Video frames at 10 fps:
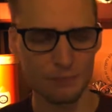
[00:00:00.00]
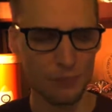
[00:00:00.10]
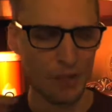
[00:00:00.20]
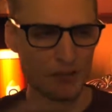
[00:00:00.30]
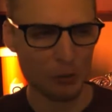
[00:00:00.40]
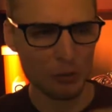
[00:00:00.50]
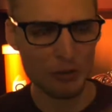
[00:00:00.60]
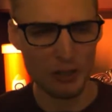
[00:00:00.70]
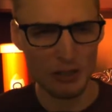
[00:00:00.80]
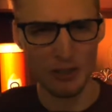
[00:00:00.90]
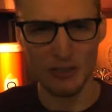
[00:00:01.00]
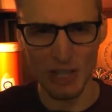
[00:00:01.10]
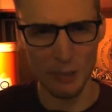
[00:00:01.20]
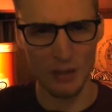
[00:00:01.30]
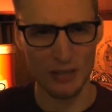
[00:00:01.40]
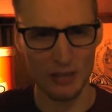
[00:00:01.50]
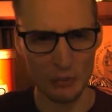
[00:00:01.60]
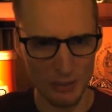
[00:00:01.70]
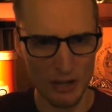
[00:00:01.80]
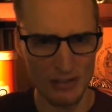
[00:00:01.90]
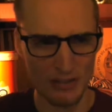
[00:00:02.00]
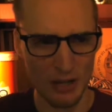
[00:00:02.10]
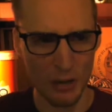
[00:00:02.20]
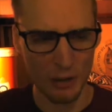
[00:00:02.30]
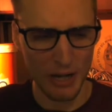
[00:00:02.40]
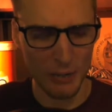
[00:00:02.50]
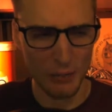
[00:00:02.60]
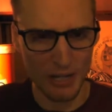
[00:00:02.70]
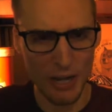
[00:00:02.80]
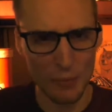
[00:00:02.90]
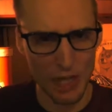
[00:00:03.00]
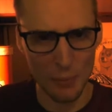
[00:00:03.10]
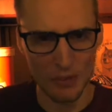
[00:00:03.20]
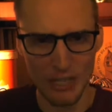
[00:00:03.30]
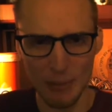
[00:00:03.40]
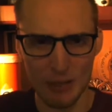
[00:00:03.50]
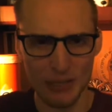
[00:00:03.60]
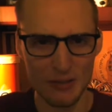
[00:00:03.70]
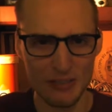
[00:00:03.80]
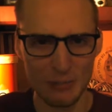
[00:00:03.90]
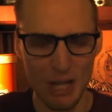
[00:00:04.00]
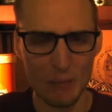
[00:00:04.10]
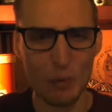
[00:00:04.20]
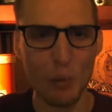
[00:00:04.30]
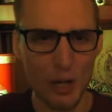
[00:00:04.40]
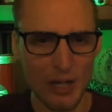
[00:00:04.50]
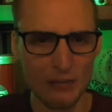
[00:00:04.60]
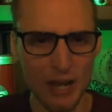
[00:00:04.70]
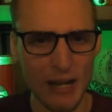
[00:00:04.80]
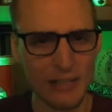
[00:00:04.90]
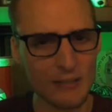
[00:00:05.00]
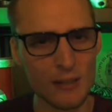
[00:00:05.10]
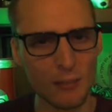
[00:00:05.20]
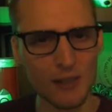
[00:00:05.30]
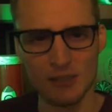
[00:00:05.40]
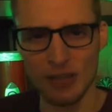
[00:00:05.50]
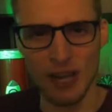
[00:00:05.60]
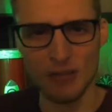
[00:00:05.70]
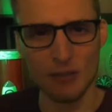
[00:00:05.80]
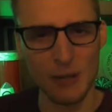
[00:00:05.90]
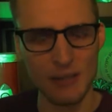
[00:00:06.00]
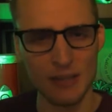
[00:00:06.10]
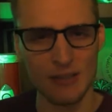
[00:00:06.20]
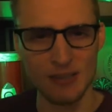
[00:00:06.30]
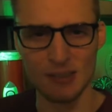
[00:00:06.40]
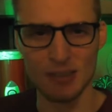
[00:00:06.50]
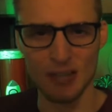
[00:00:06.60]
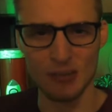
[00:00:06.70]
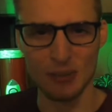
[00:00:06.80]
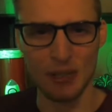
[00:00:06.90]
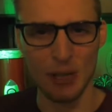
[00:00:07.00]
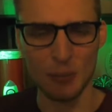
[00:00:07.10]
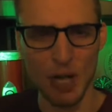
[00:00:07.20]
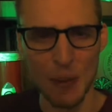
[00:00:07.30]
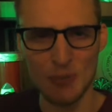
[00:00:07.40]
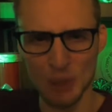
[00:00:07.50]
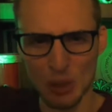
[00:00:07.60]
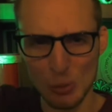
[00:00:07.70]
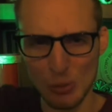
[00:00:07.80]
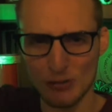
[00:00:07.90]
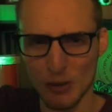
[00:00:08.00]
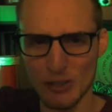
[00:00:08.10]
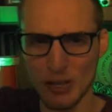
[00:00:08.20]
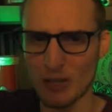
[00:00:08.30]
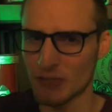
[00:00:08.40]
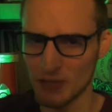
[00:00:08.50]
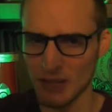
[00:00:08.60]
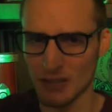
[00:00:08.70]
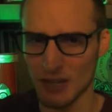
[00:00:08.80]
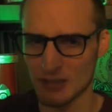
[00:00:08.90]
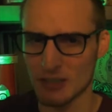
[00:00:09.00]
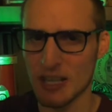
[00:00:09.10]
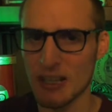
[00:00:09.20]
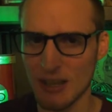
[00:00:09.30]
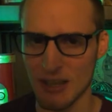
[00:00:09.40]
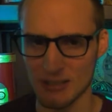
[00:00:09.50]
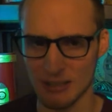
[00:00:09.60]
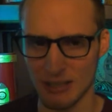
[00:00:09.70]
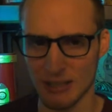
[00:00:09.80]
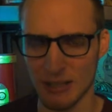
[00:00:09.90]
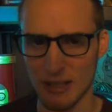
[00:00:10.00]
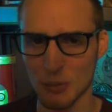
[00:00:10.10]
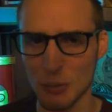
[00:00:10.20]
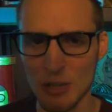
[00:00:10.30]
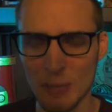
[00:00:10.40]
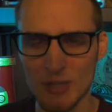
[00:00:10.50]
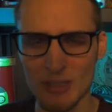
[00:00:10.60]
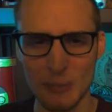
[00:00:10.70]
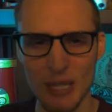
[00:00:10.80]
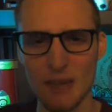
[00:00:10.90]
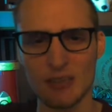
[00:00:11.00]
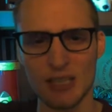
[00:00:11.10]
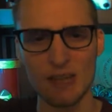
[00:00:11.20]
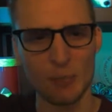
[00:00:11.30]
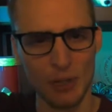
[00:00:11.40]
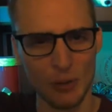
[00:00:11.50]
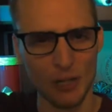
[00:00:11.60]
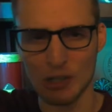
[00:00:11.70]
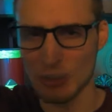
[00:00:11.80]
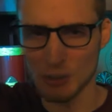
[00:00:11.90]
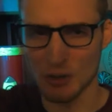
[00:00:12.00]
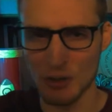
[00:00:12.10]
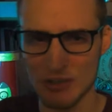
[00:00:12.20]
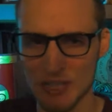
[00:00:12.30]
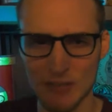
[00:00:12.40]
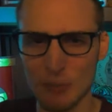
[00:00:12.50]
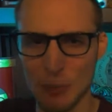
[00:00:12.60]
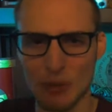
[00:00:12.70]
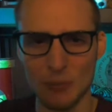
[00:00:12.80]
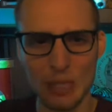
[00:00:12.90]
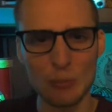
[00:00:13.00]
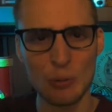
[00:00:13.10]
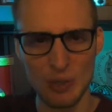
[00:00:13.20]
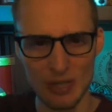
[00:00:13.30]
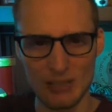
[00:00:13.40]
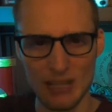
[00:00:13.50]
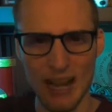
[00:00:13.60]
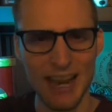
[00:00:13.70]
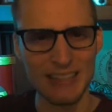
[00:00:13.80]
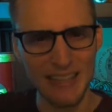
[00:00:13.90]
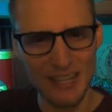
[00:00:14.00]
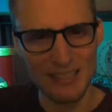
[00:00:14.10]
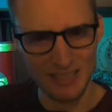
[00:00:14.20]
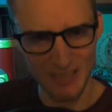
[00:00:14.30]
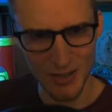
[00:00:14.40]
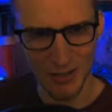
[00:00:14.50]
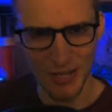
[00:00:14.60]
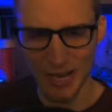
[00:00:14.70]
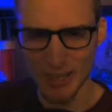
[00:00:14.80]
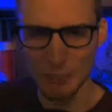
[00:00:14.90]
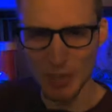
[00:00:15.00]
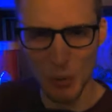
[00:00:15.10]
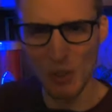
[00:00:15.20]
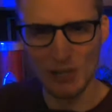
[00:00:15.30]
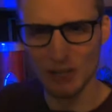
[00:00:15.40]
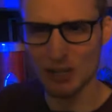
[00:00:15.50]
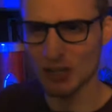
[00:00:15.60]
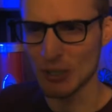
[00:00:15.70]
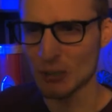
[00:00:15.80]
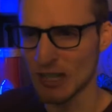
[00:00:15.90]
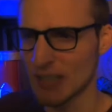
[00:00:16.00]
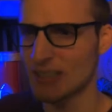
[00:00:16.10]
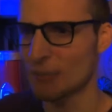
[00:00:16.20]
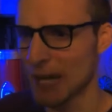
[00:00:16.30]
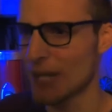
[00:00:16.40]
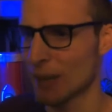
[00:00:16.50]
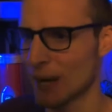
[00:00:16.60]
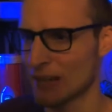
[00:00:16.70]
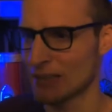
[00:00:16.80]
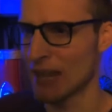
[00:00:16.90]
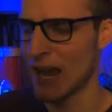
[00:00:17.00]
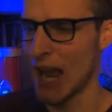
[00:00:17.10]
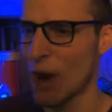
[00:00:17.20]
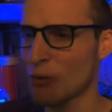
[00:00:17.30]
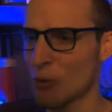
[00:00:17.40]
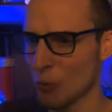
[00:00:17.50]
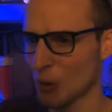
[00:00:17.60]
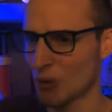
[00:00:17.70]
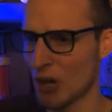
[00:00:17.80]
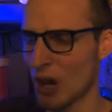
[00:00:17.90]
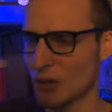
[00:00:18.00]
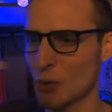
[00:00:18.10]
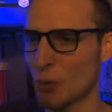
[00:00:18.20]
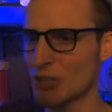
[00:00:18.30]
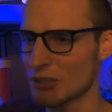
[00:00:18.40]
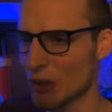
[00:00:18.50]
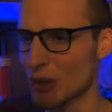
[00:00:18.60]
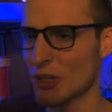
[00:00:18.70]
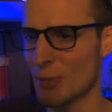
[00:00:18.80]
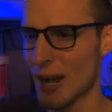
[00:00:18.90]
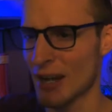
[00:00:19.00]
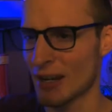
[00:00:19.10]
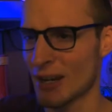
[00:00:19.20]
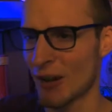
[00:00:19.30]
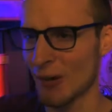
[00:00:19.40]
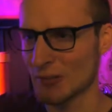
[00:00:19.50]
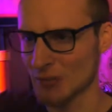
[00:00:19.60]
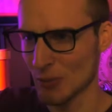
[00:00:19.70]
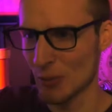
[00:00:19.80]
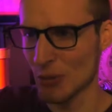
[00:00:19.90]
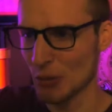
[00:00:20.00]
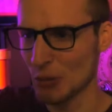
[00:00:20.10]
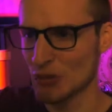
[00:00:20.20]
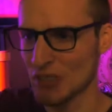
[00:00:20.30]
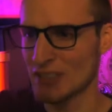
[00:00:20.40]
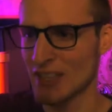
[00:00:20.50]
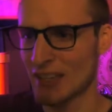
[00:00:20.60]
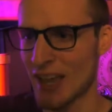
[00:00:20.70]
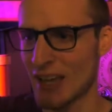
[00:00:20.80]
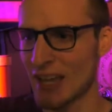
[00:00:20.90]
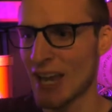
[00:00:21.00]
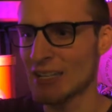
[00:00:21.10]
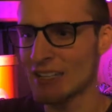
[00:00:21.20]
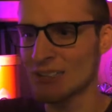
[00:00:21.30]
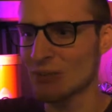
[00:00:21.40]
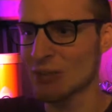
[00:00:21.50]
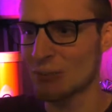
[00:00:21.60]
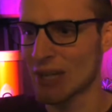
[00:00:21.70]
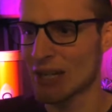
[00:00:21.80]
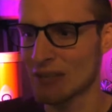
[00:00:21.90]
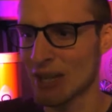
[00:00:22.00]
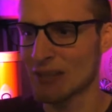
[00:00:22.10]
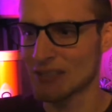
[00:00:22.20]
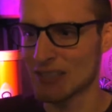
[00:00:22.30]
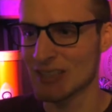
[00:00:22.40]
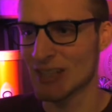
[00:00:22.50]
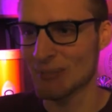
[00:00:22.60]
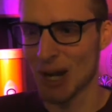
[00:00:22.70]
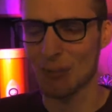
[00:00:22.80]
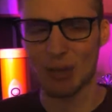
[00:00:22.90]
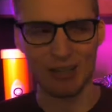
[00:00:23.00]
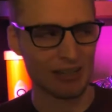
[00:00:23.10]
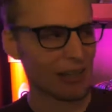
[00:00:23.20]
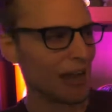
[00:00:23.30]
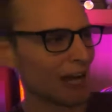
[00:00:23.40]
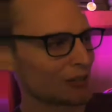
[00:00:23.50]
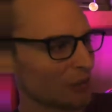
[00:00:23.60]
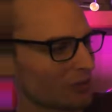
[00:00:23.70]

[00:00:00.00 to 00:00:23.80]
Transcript: And so when you start to think about that, you realize, okay, well, yeah, it went up and then came back down some. But what if, had Elon Musk not ever made that Tesla announcement, perhaps Bitcoin would have fallen down to 15,000 or 10,000 again. So Elon Musk may have saved Bitcoin and cryptocurrency even more than people realize. And yet still, at the Bitcoin convention, he was getting some hate about it. How in the world are you going to turn your back on someone who just did that? It doesn't really make a lot of sense, in my opinion. I don't